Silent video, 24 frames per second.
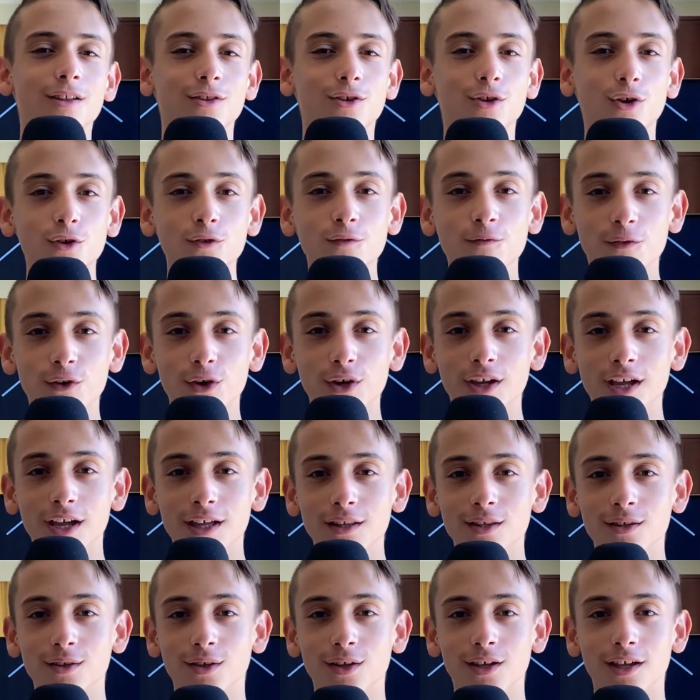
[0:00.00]
Don't
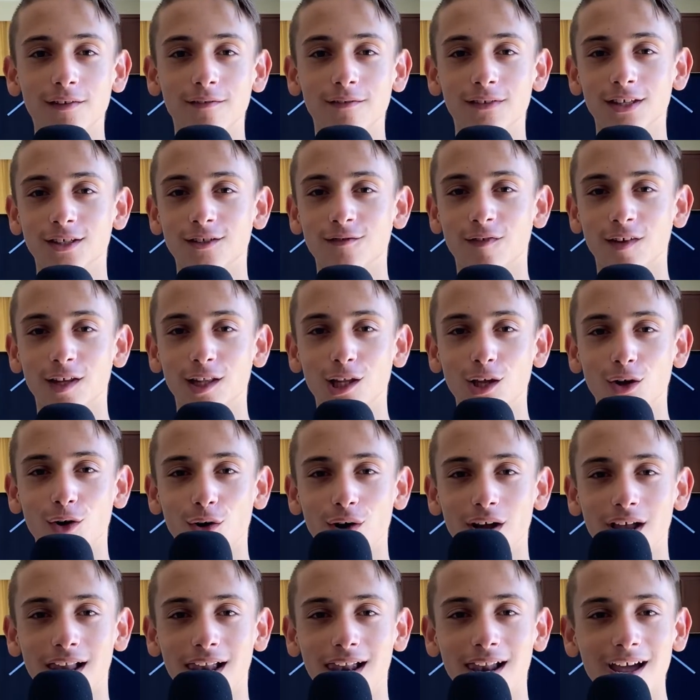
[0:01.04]
forget to give this
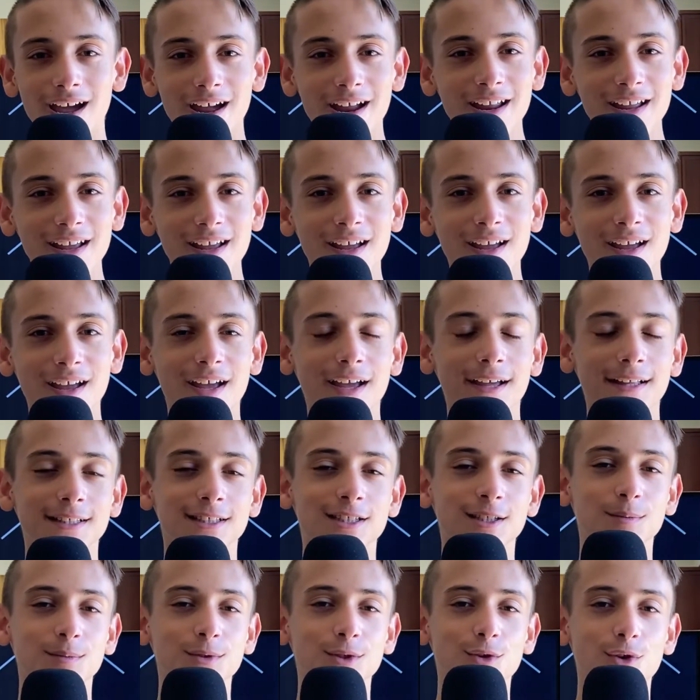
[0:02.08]
video a like and
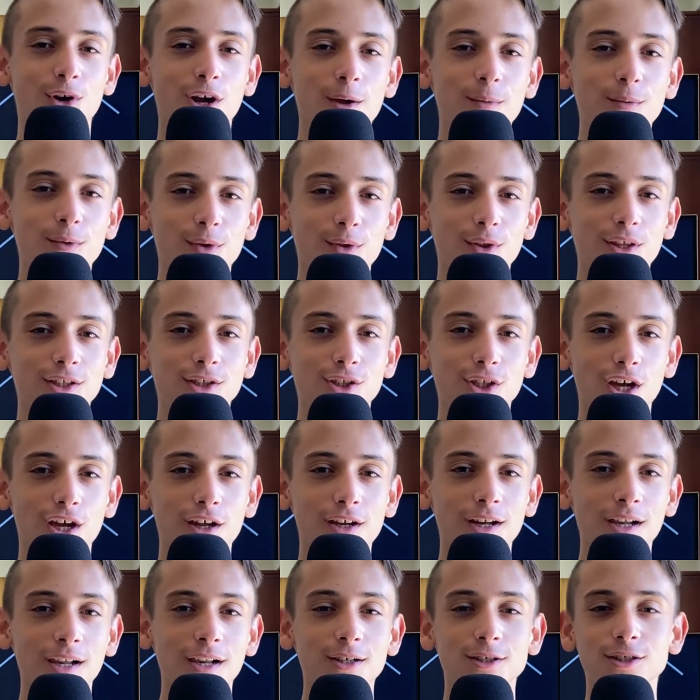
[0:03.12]
subscribe to the
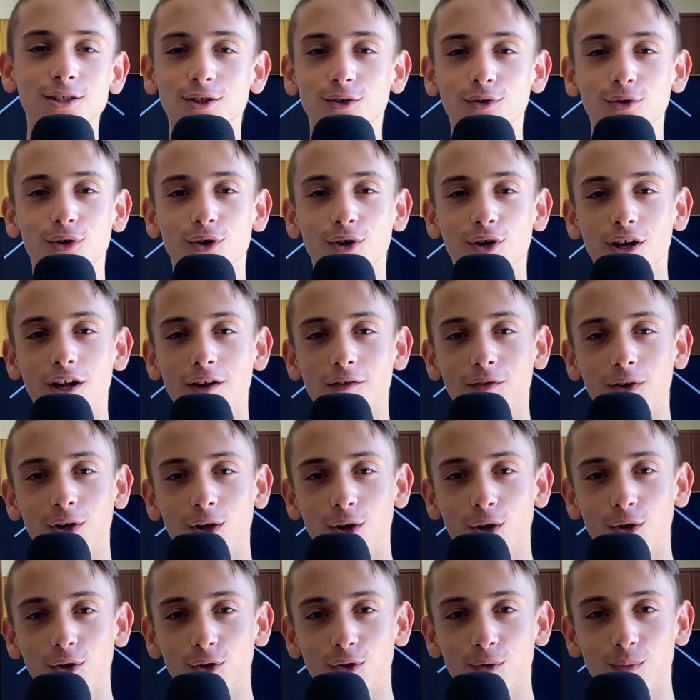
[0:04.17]
channel so you're never
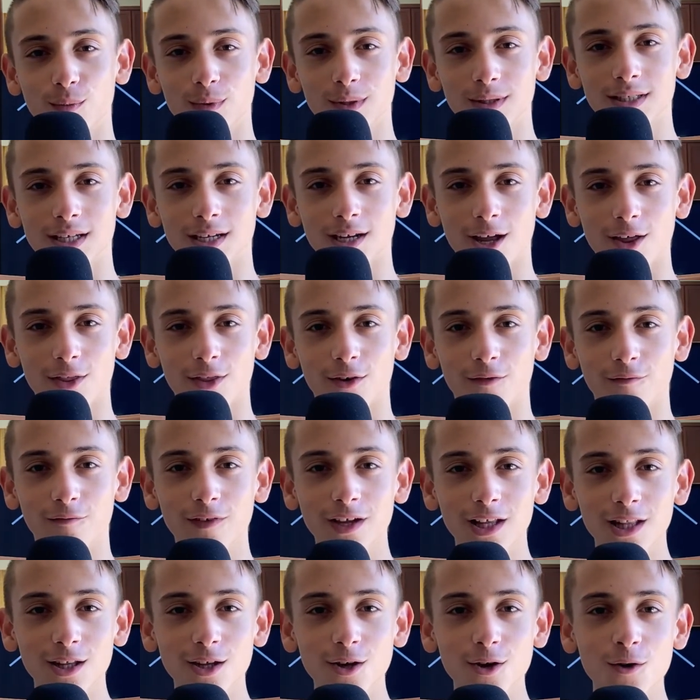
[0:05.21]
going to miss another
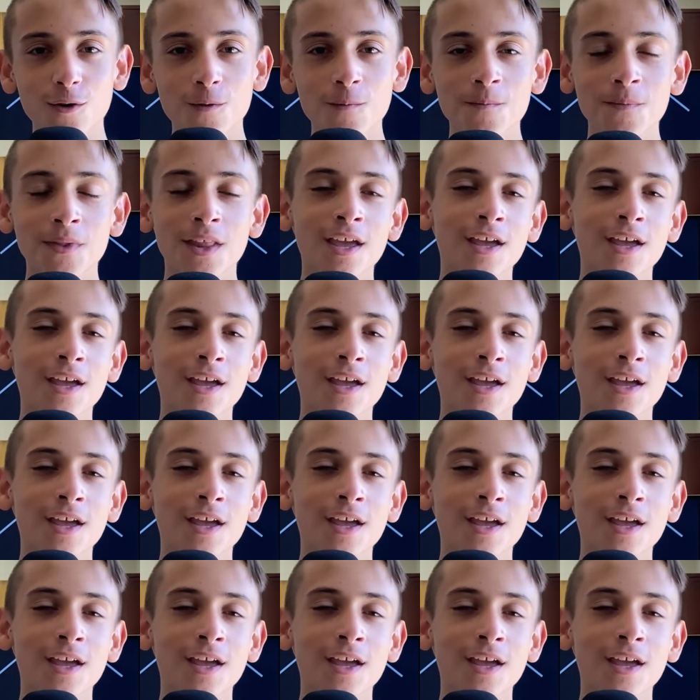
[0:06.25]
video.